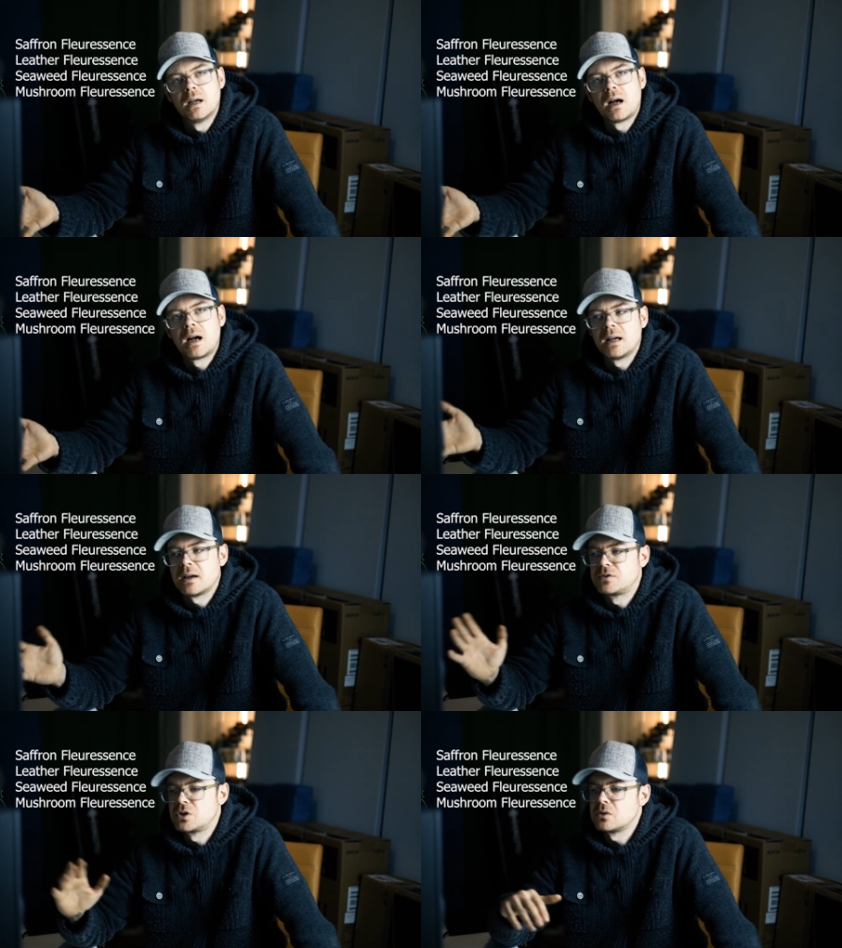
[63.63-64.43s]
I
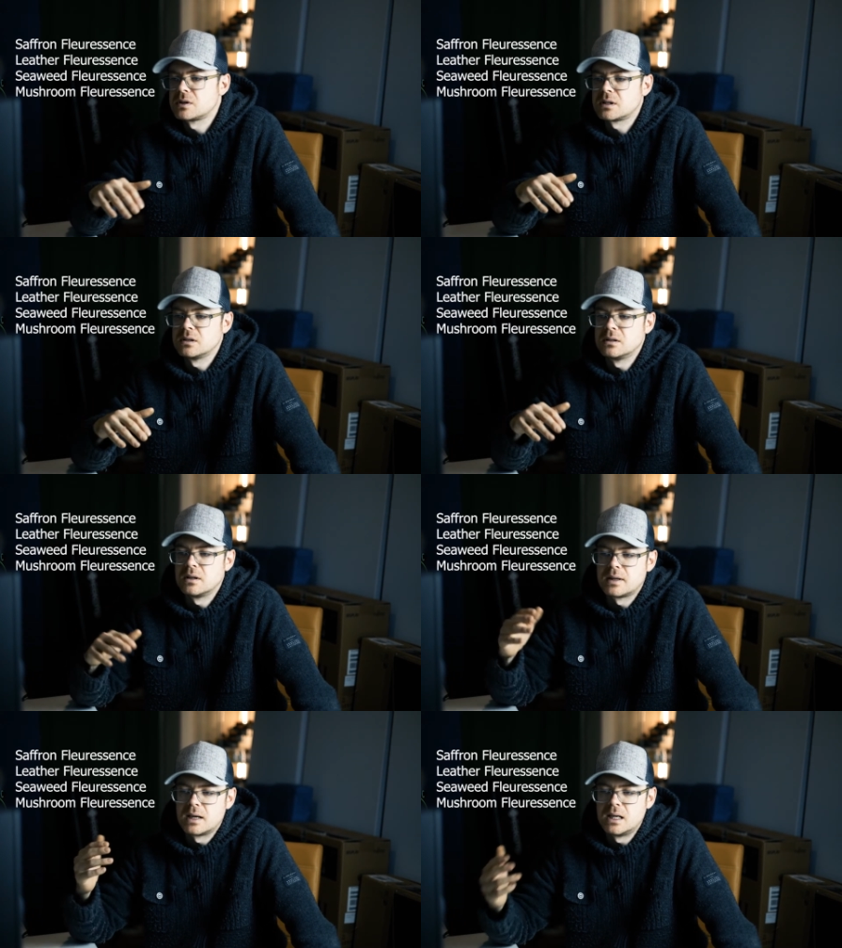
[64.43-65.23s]
have chosen
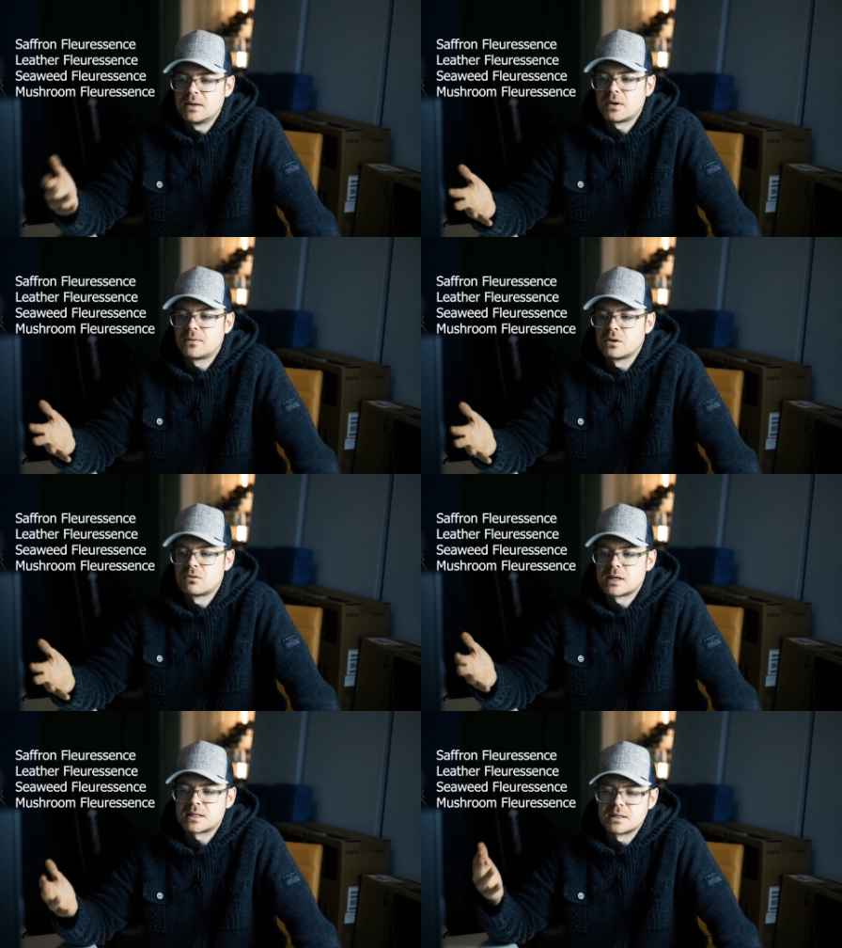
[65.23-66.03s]
their leather
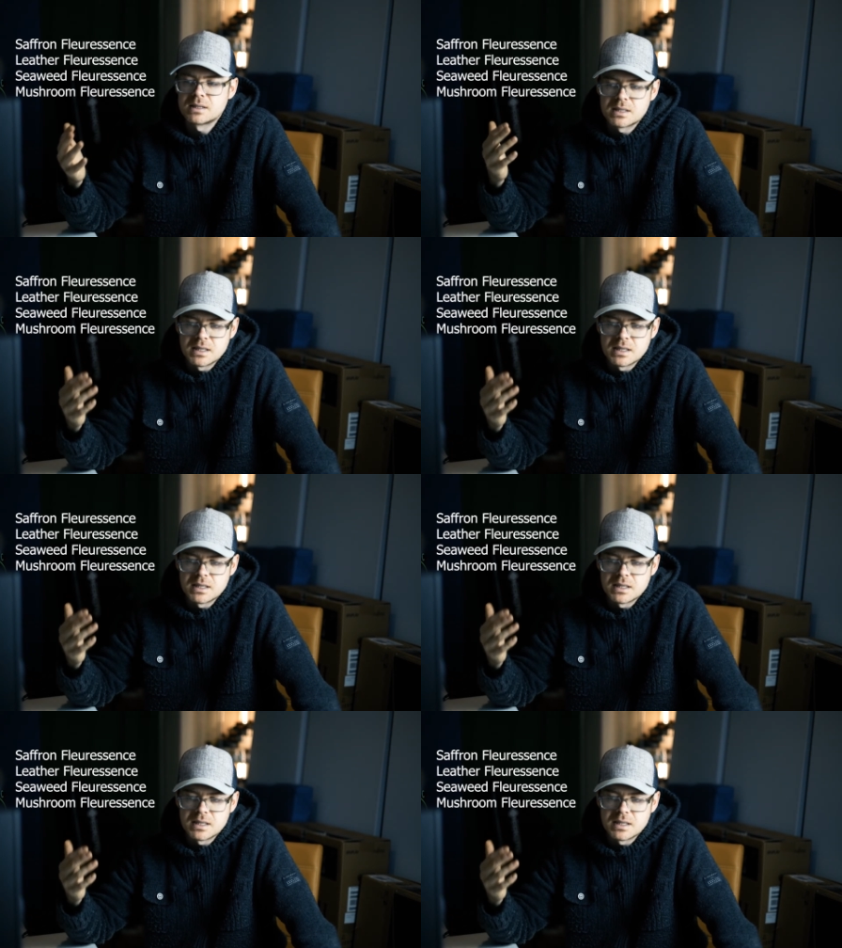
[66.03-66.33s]
fluorescence,